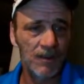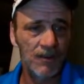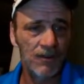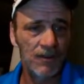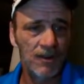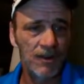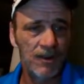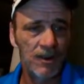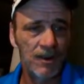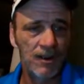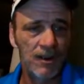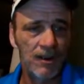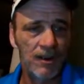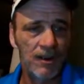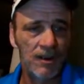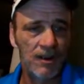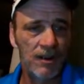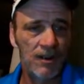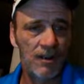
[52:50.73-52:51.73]

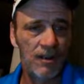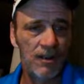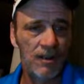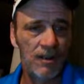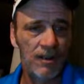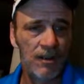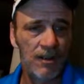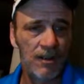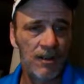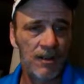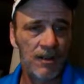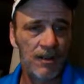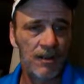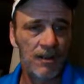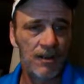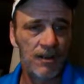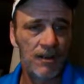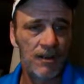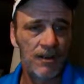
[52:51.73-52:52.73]

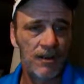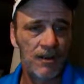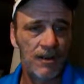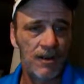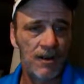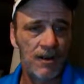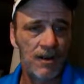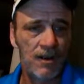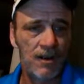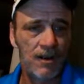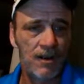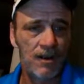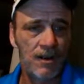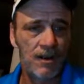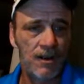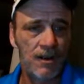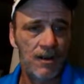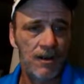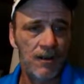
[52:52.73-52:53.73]

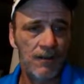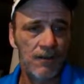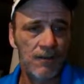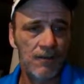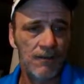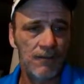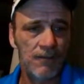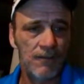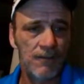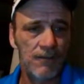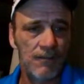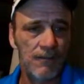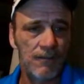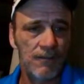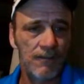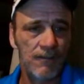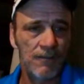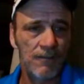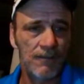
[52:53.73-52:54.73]

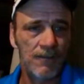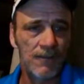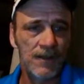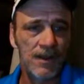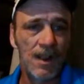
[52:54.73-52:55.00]
Nothing is said.